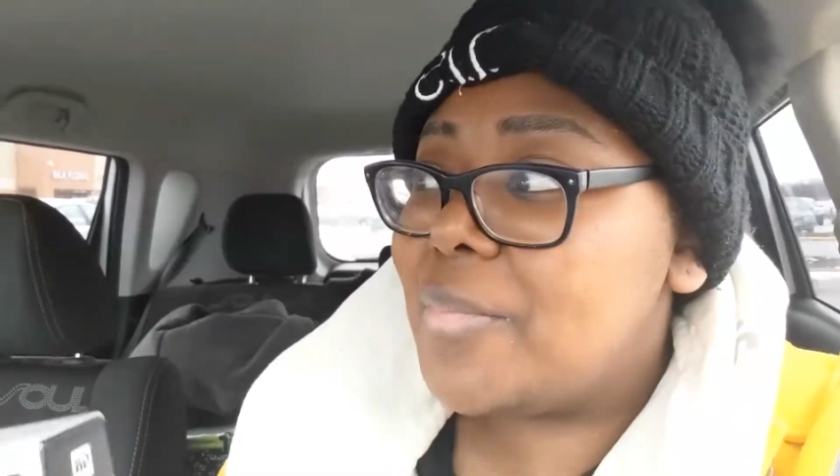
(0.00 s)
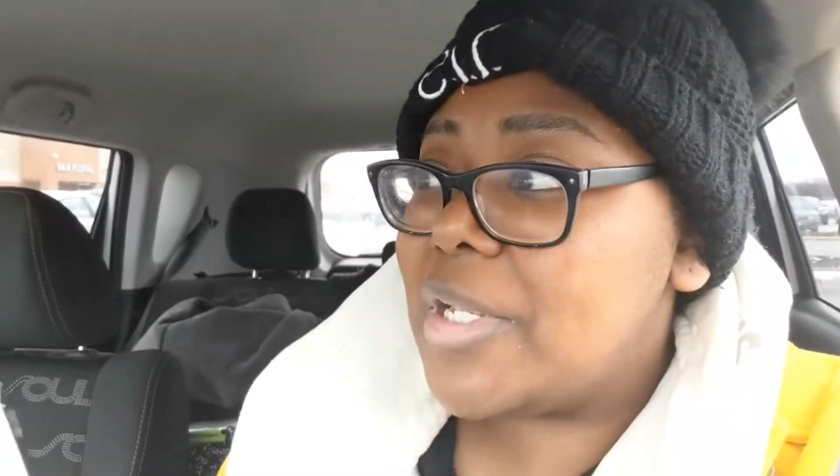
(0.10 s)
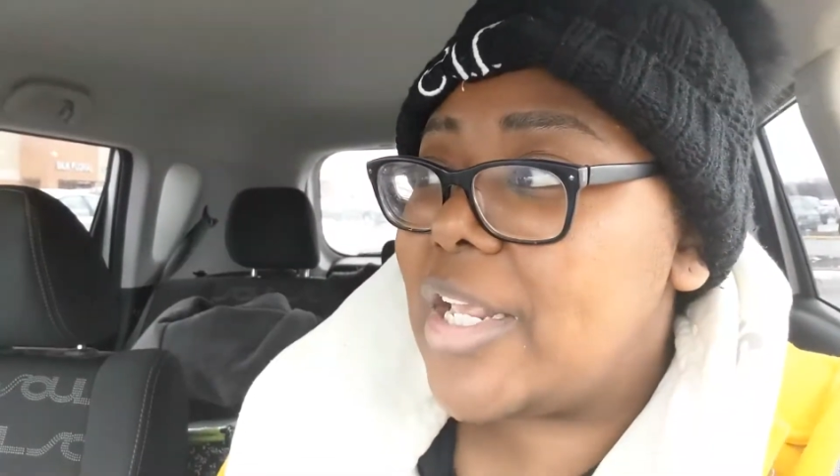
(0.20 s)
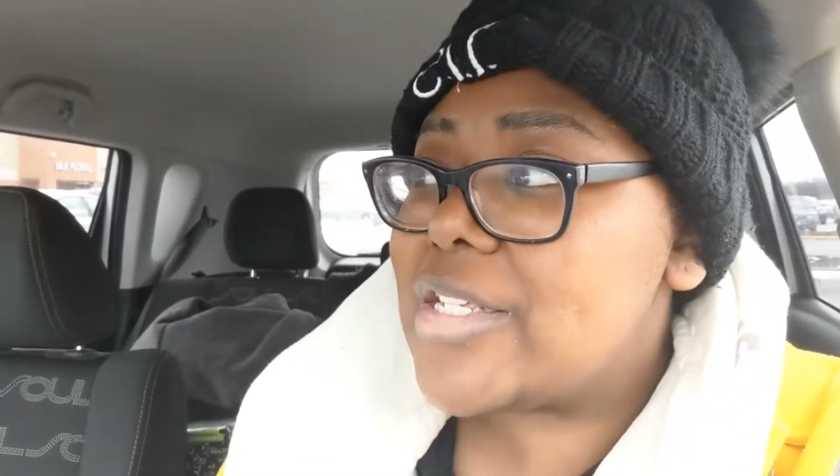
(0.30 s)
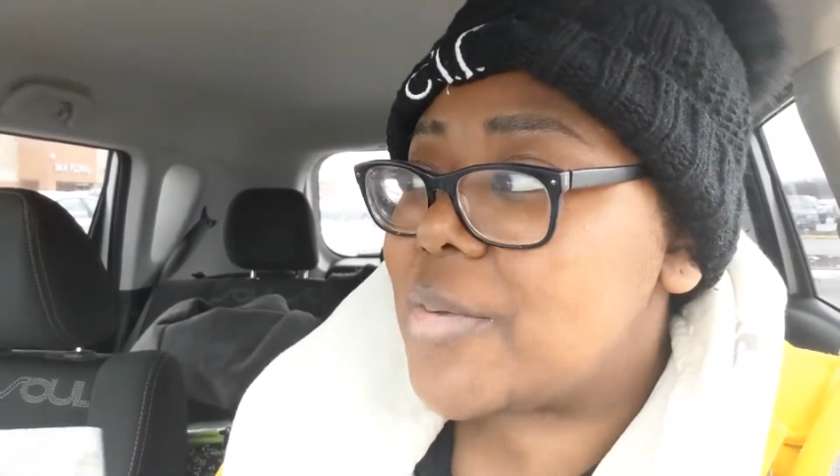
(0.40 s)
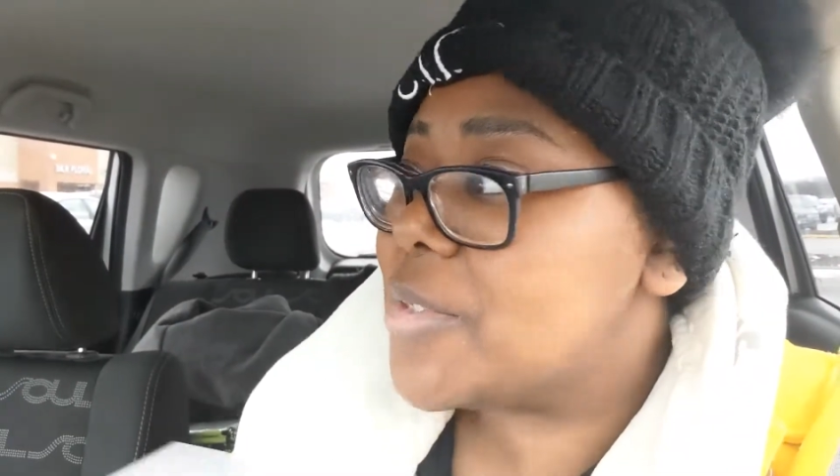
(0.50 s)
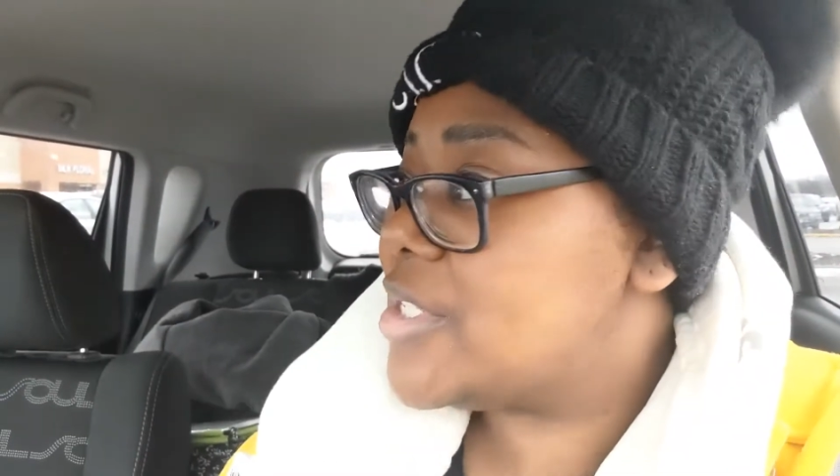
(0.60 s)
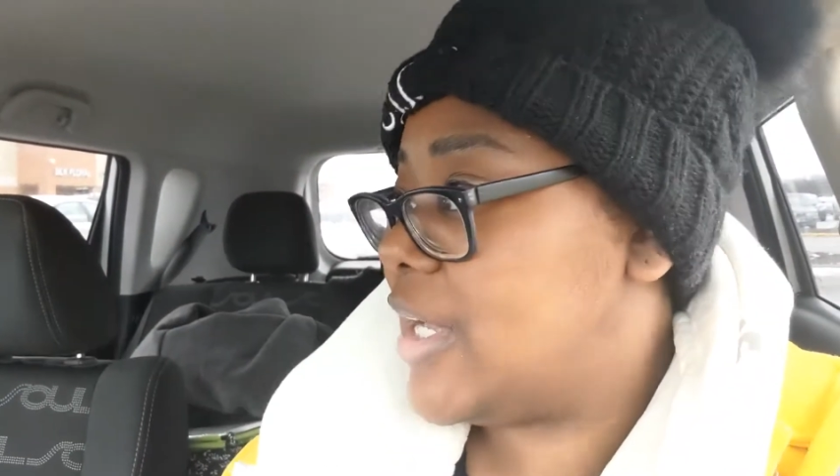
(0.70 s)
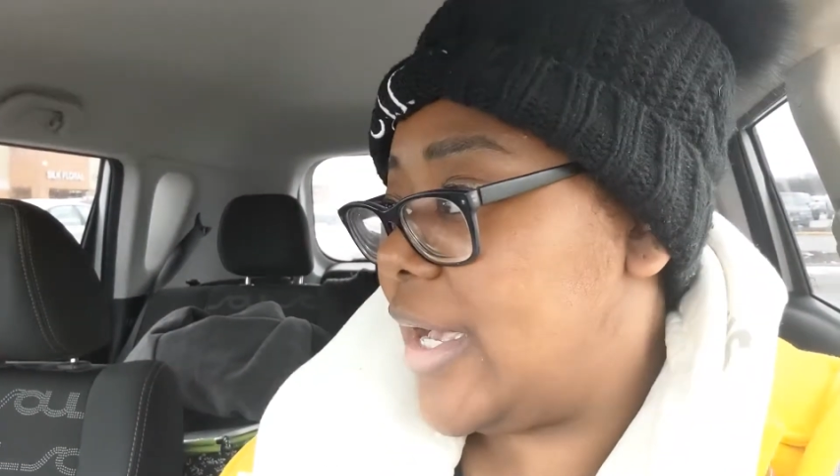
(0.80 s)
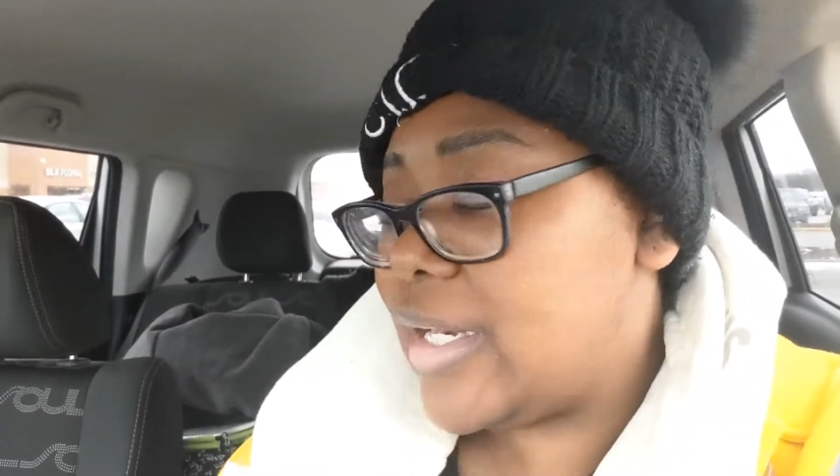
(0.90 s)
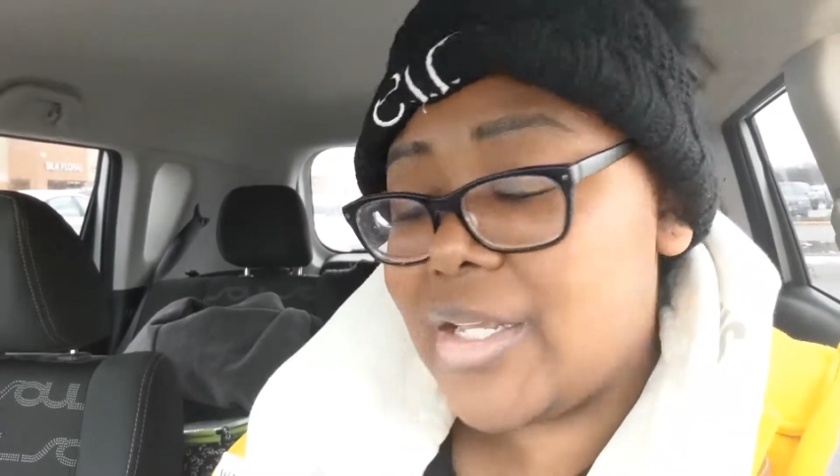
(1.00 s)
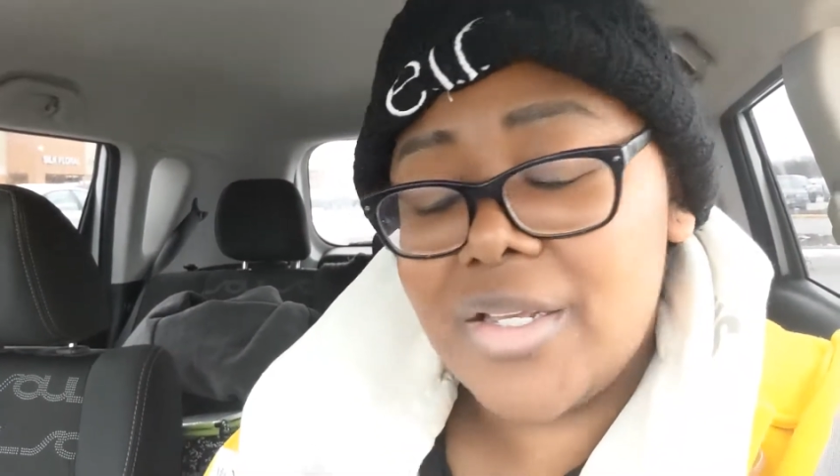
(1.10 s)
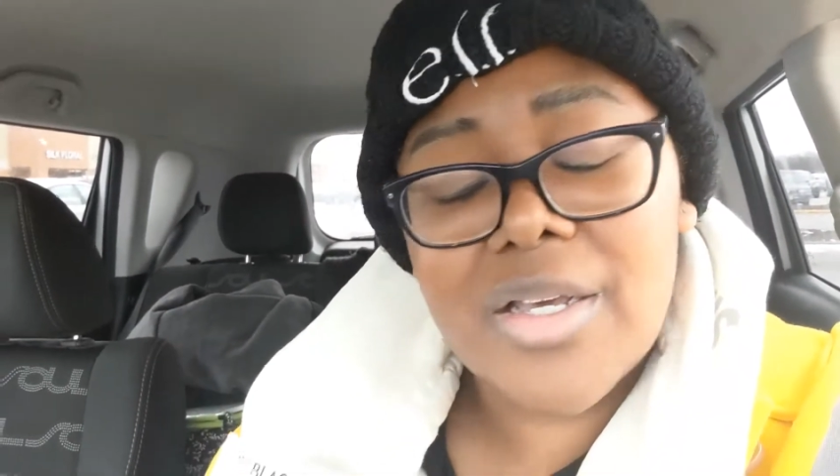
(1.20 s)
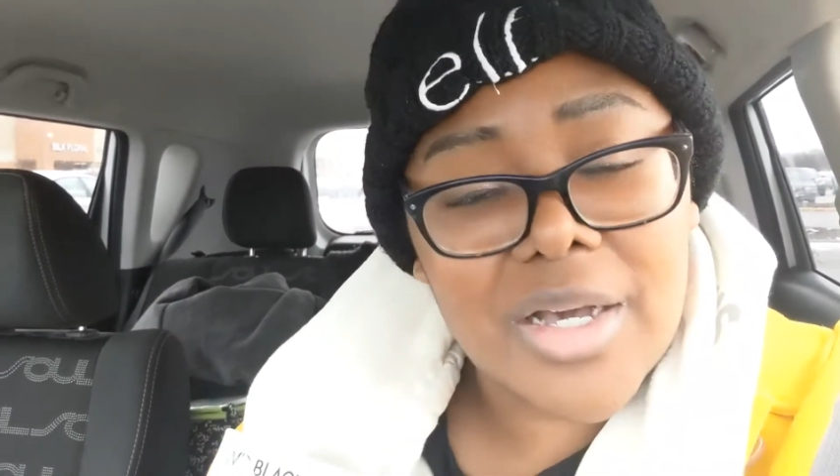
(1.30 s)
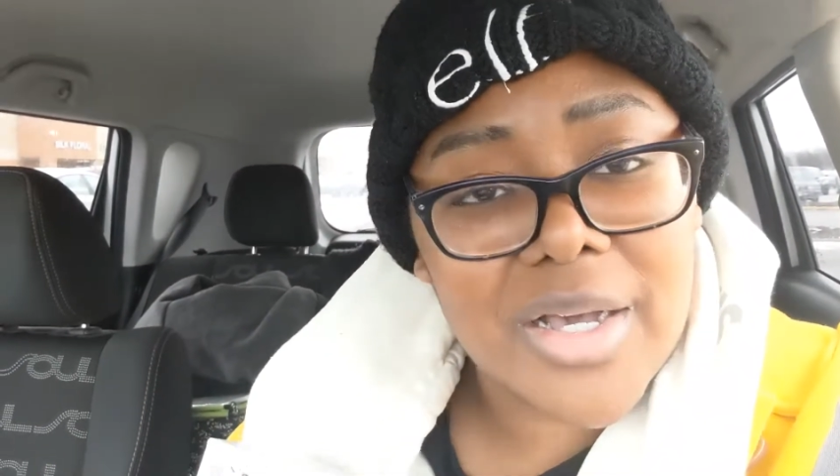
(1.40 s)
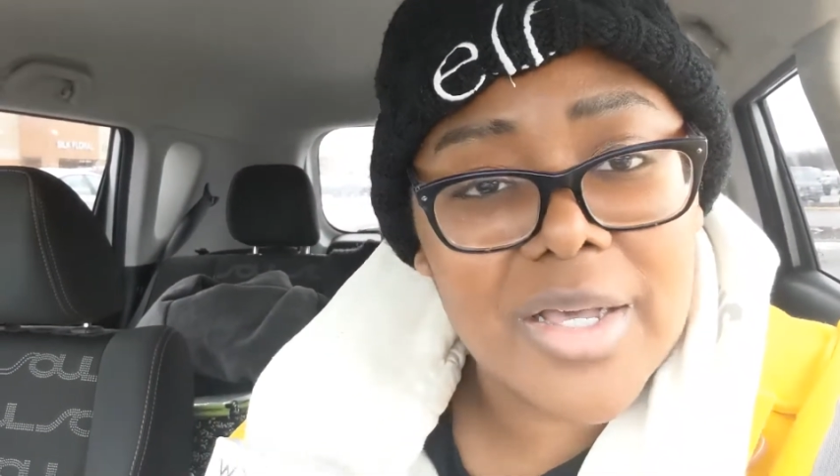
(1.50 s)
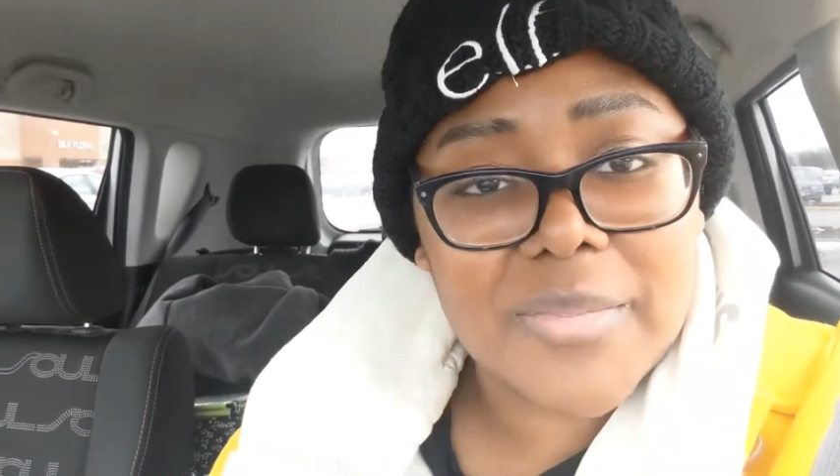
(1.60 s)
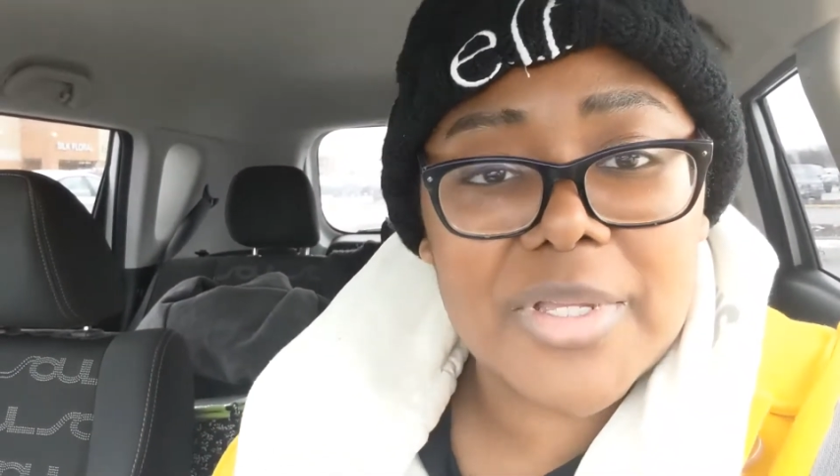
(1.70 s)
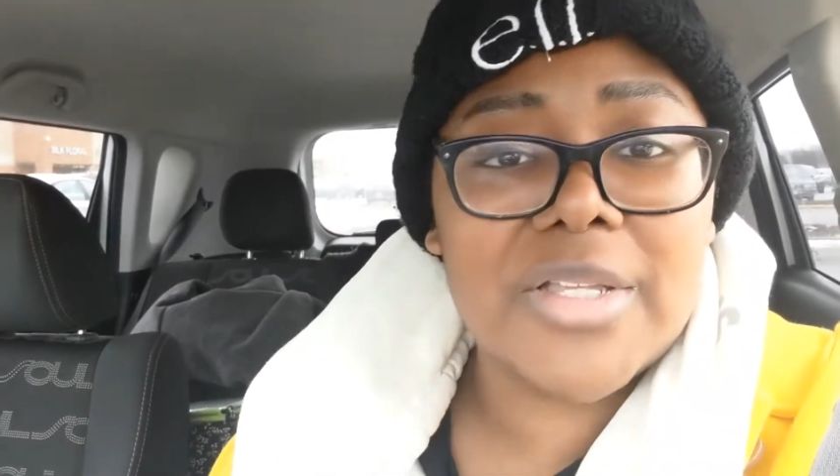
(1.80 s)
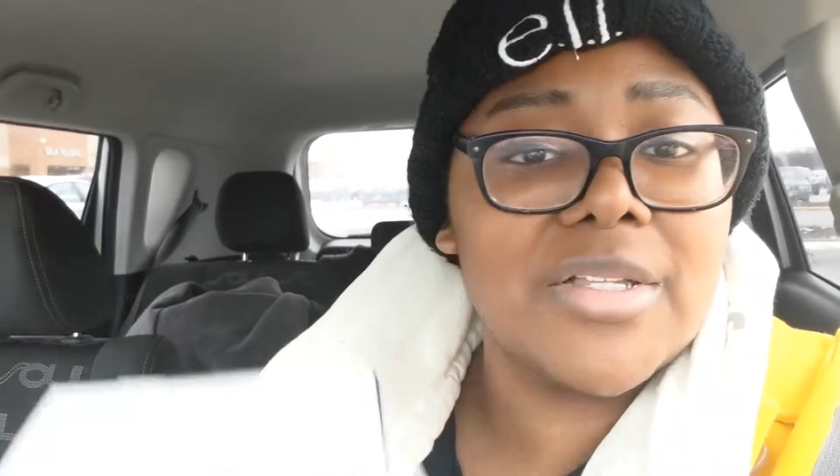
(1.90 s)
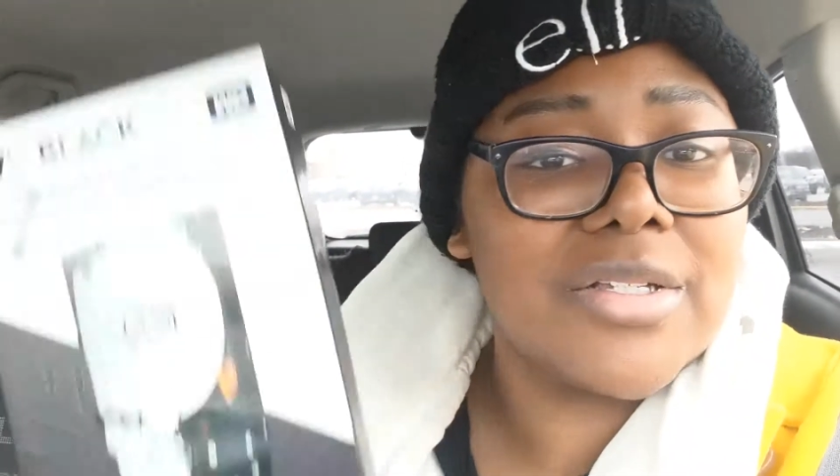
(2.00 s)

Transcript: My day's almost done. I